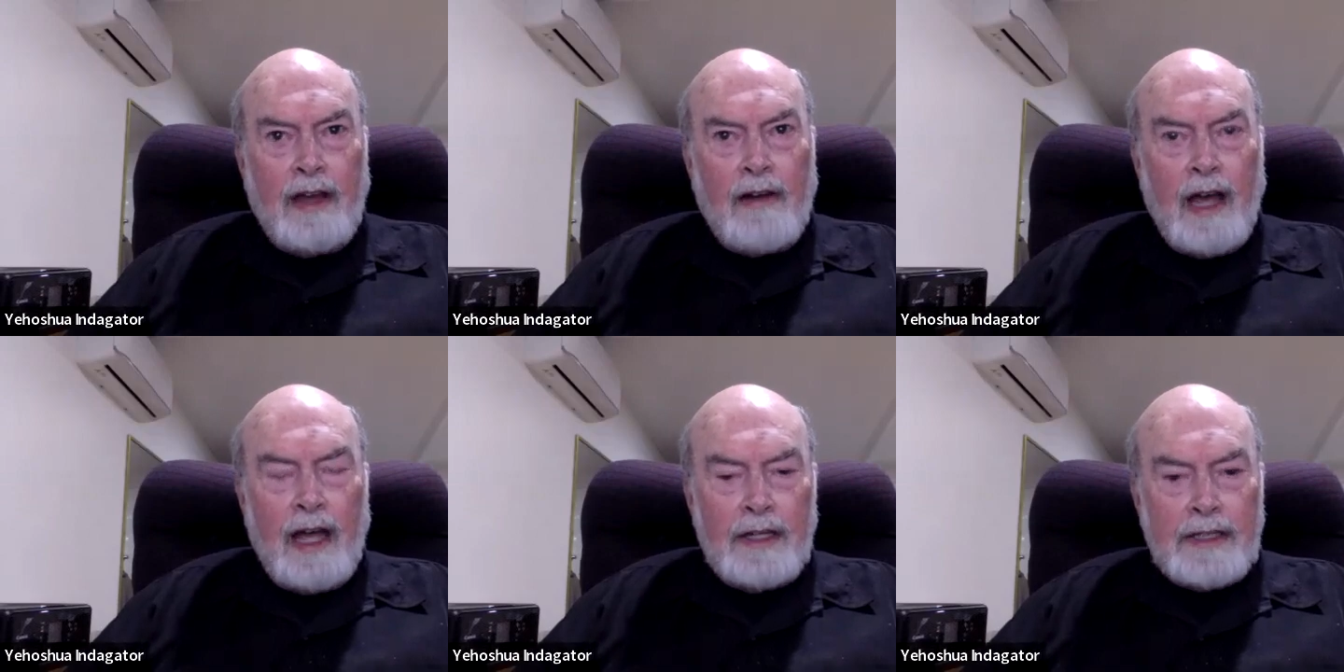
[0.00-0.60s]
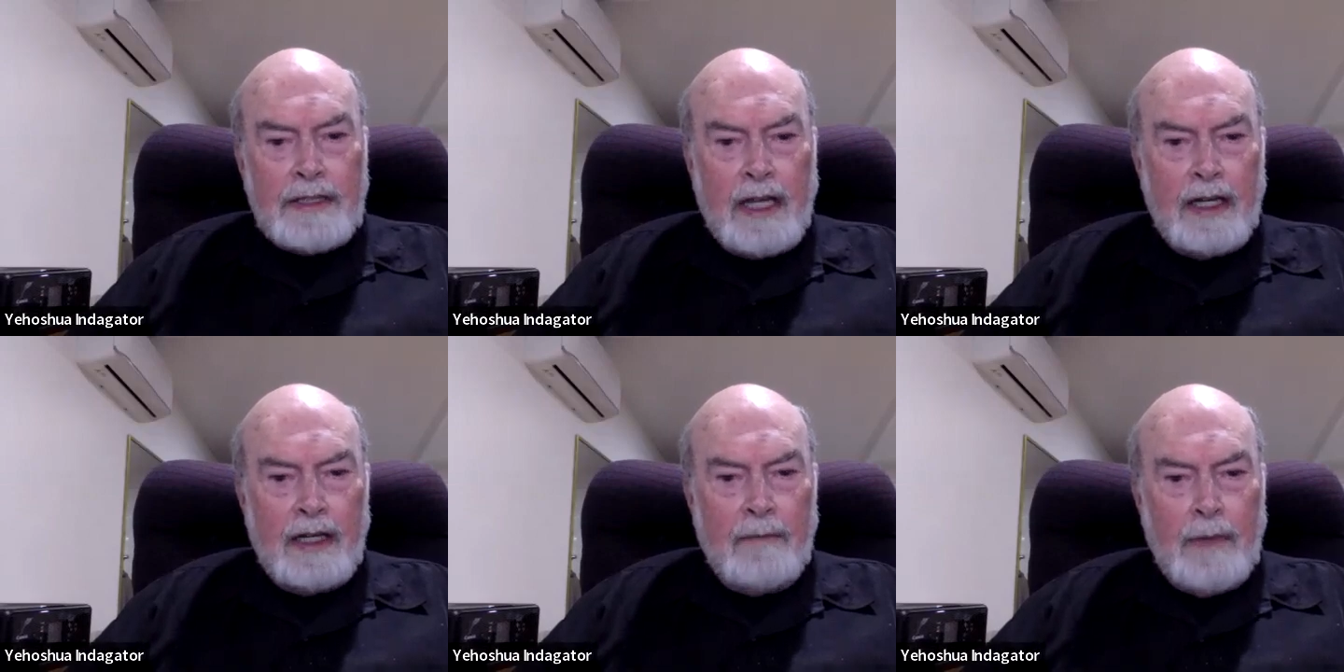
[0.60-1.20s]

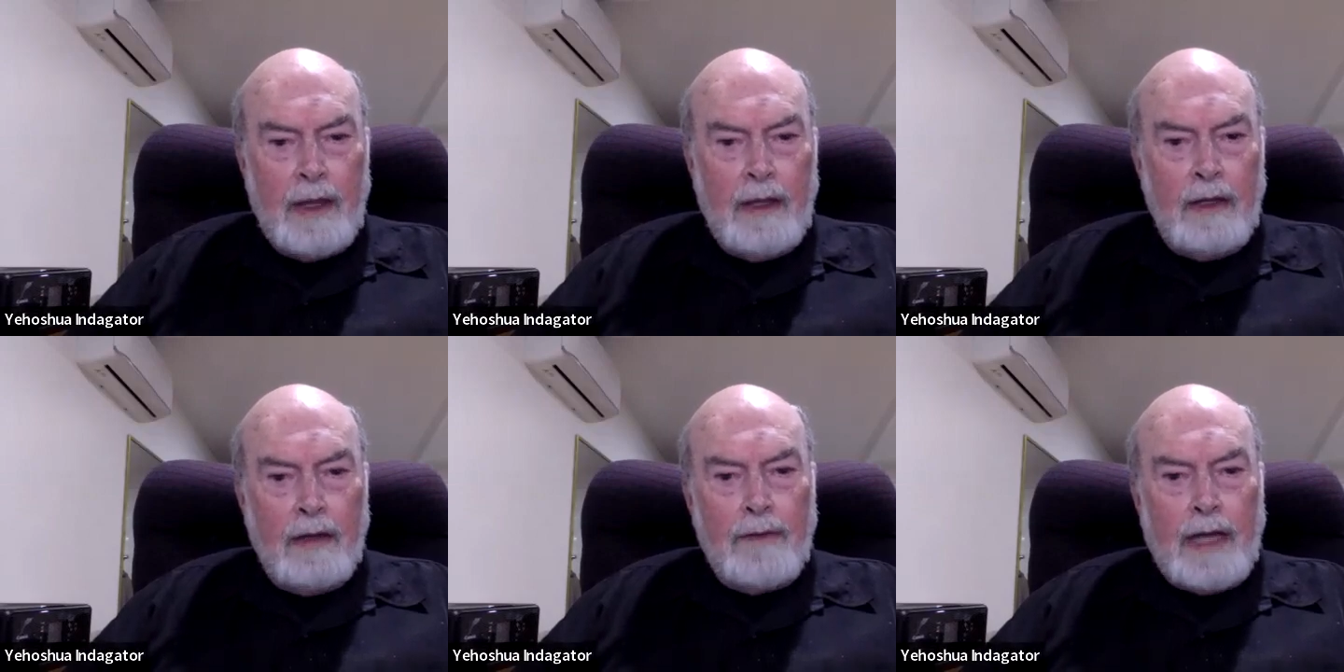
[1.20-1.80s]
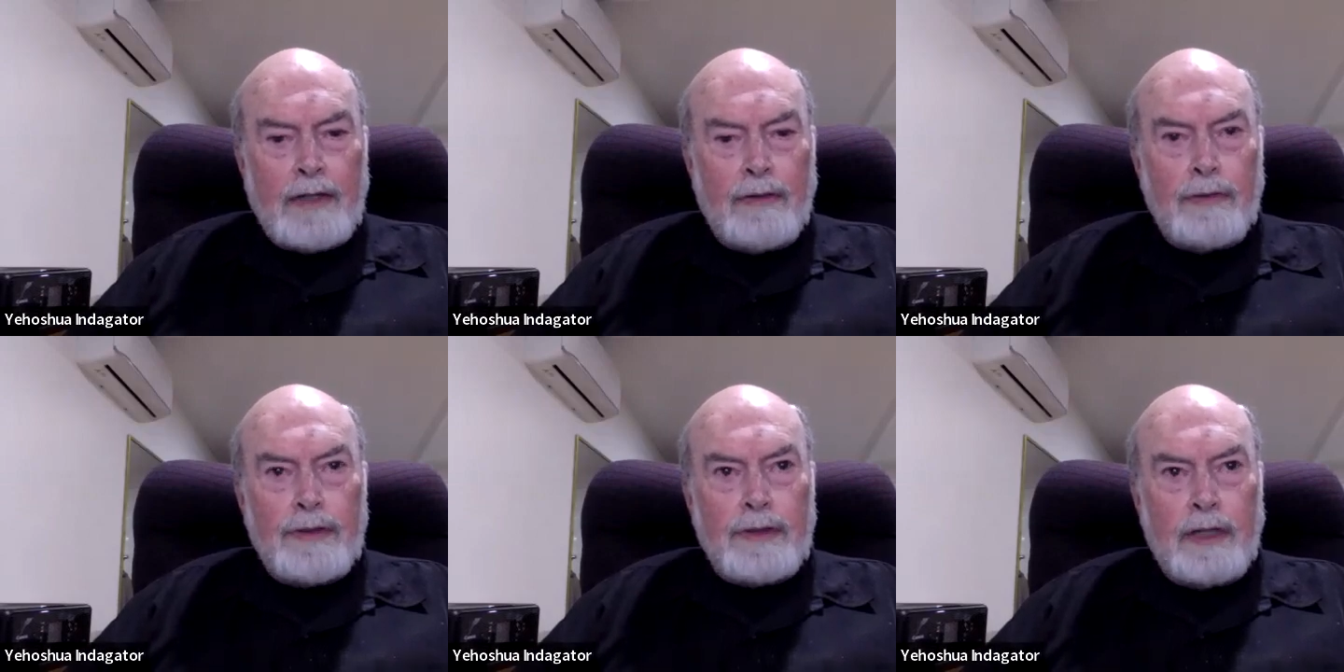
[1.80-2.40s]
understanding of natural
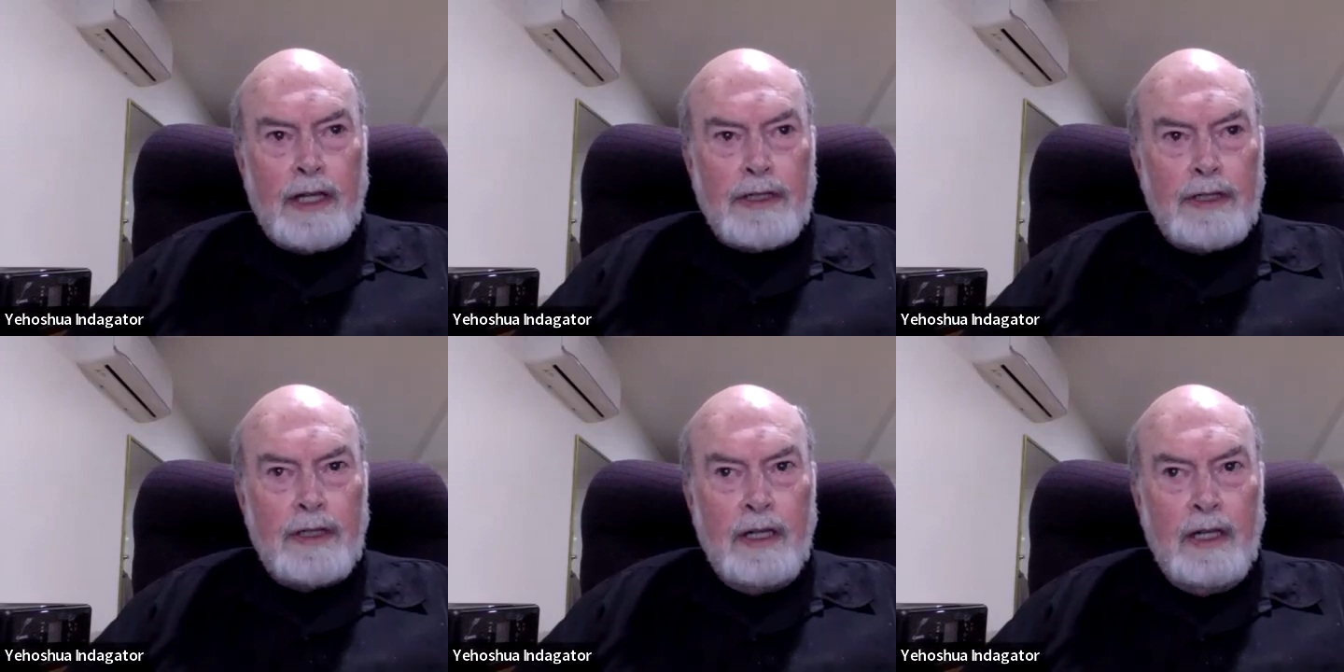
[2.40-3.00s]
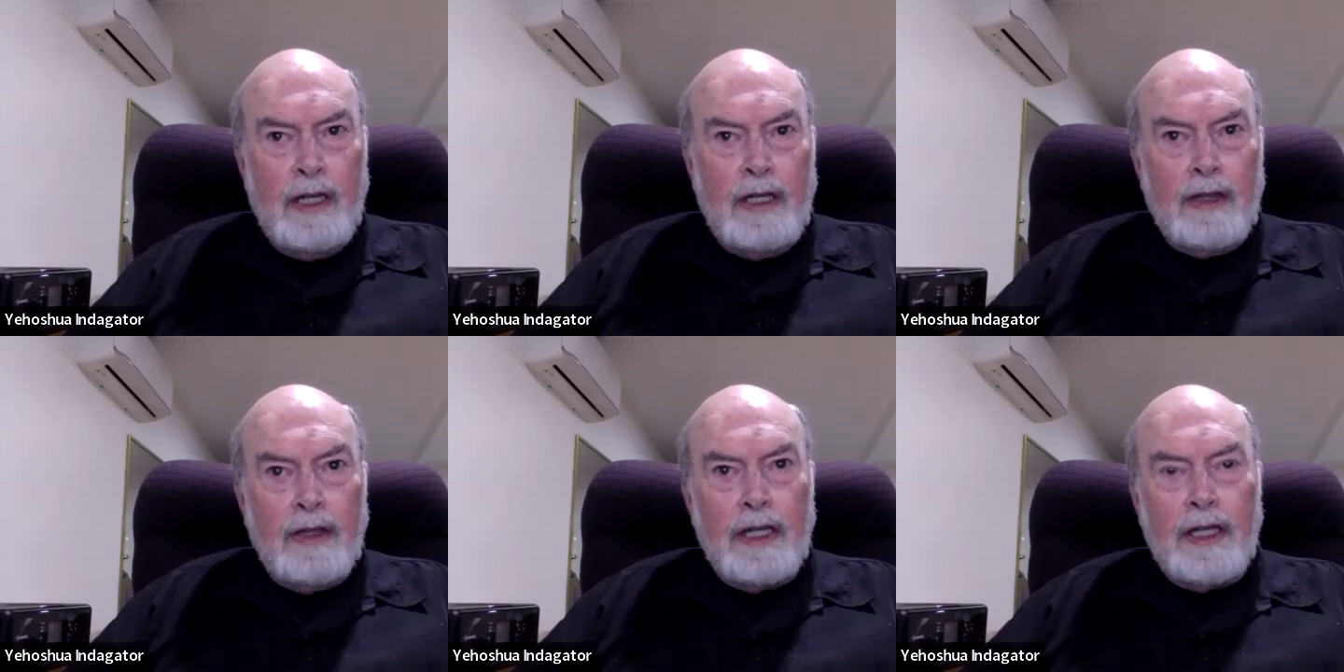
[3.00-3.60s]
selection
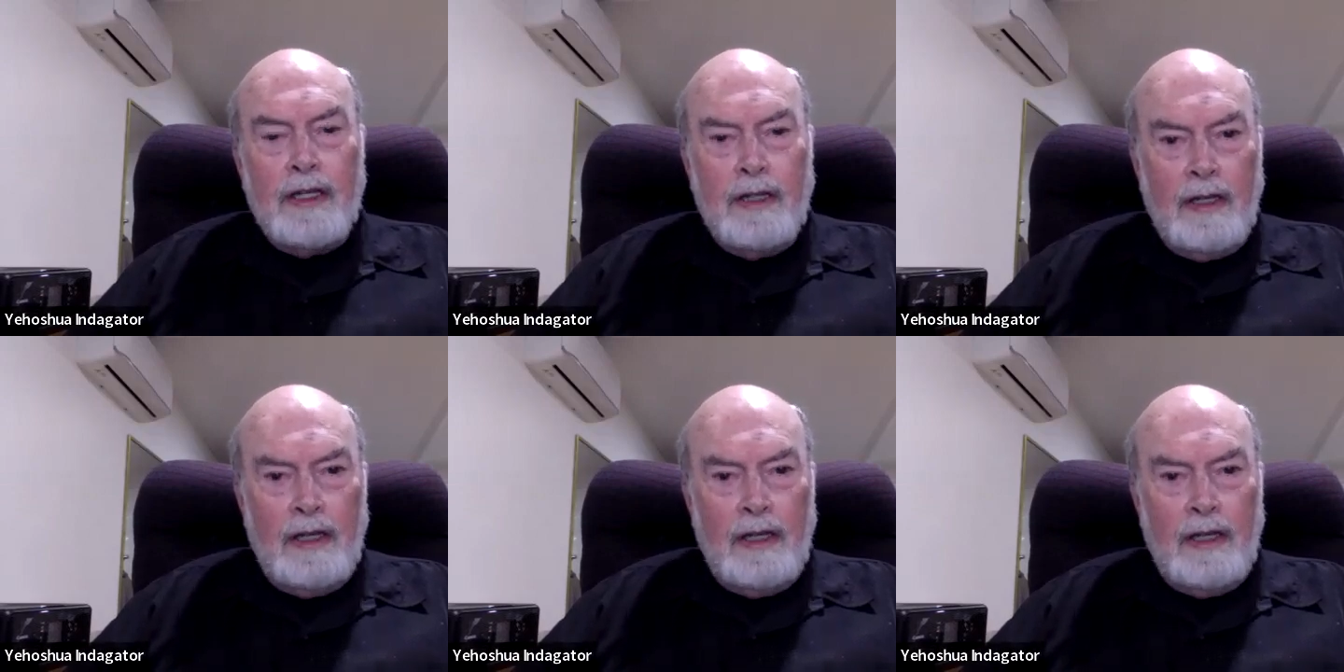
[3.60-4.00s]
needed